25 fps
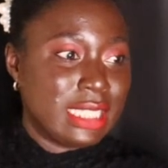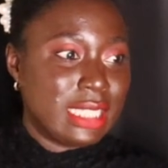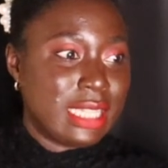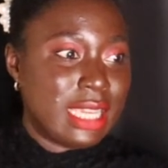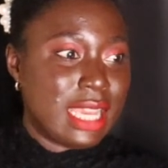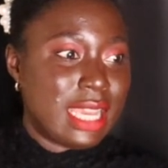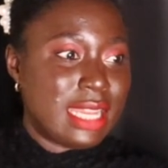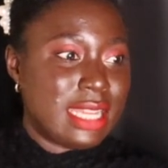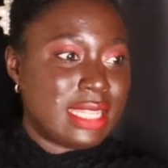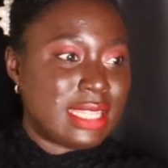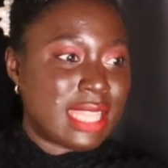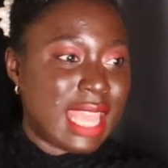
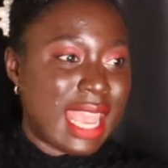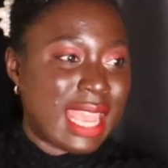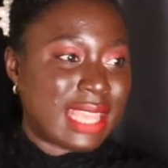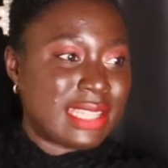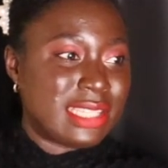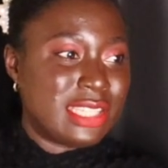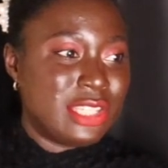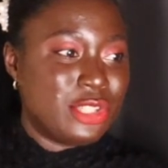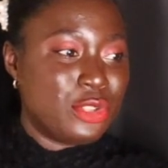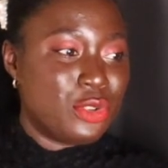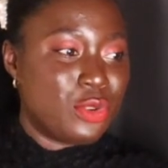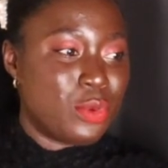ex
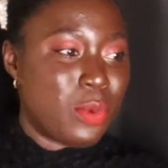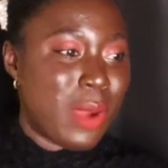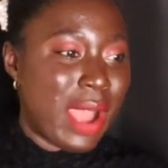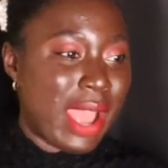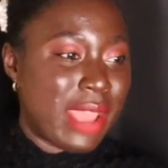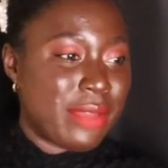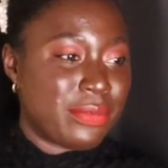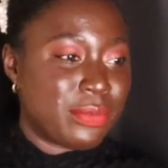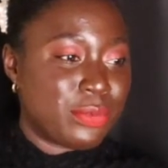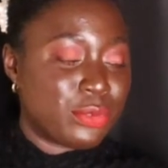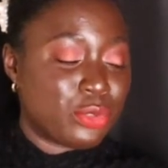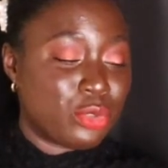new
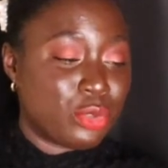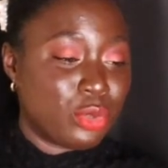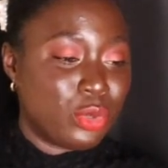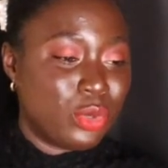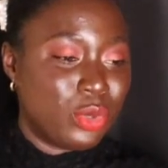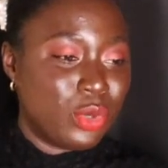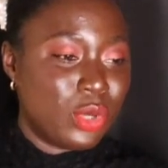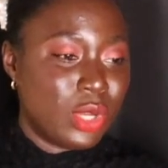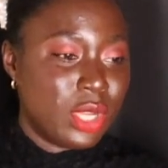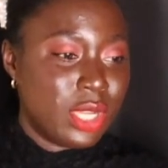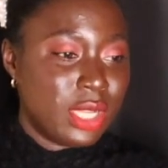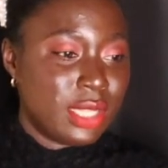wife.
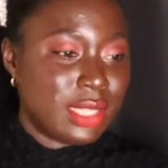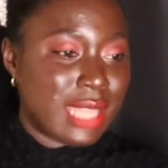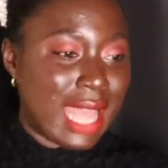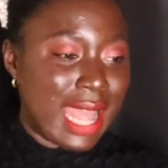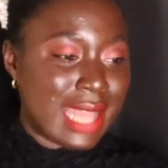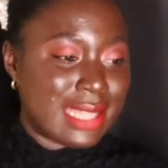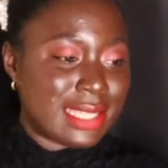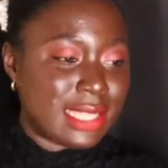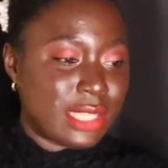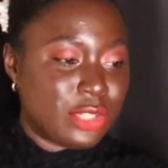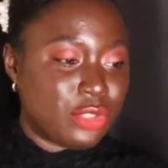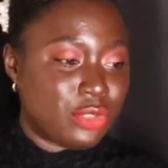So
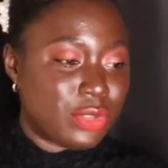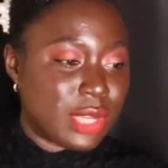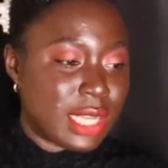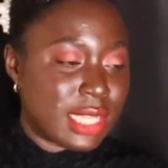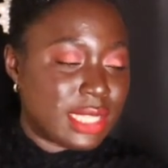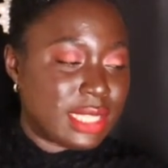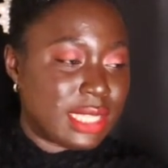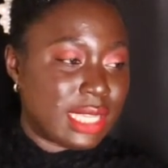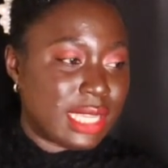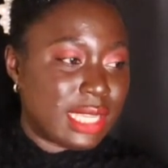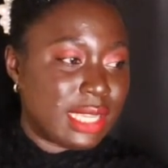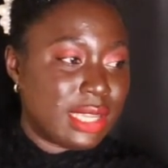that's
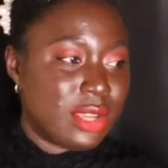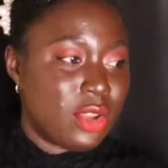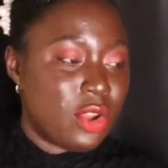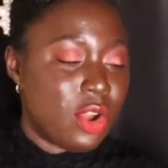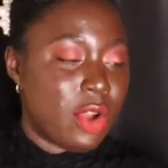interesting.